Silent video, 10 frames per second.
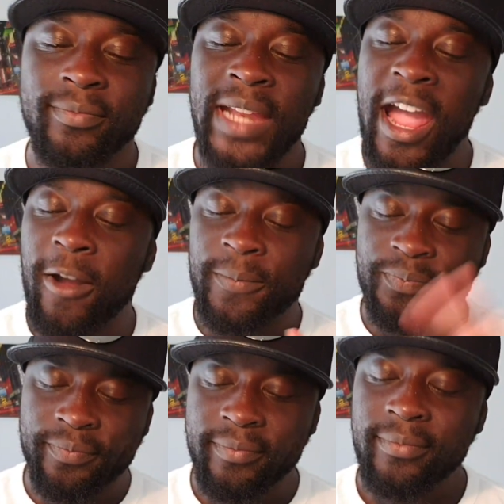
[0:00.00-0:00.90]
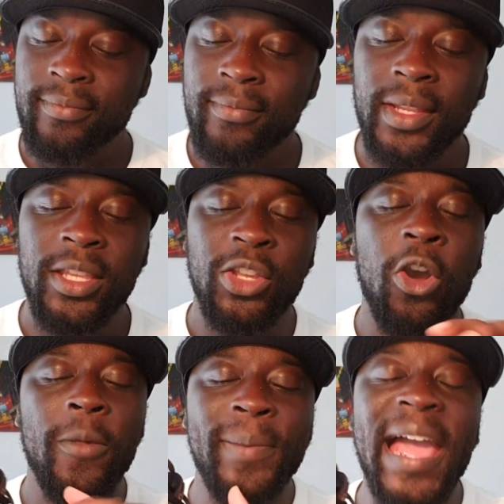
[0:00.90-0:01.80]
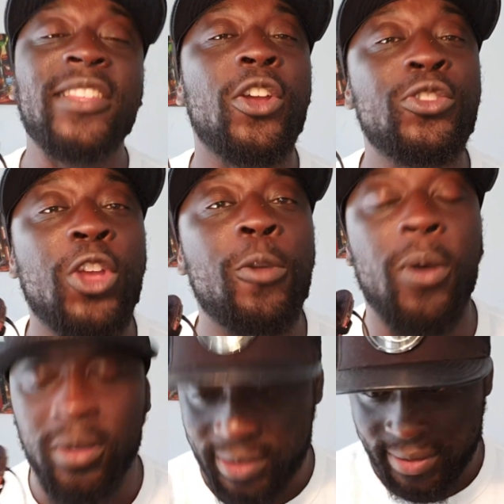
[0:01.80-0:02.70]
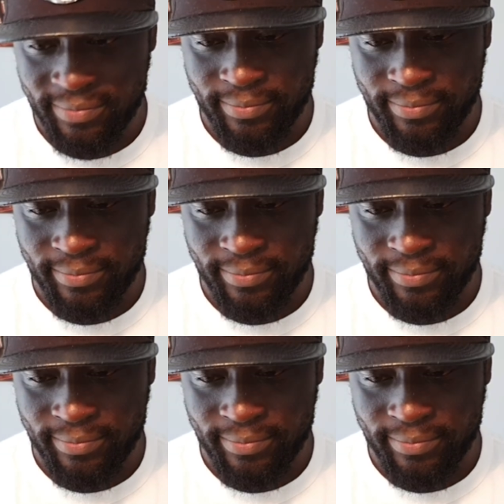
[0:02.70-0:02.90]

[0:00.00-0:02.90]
Now, you've got a black toe box.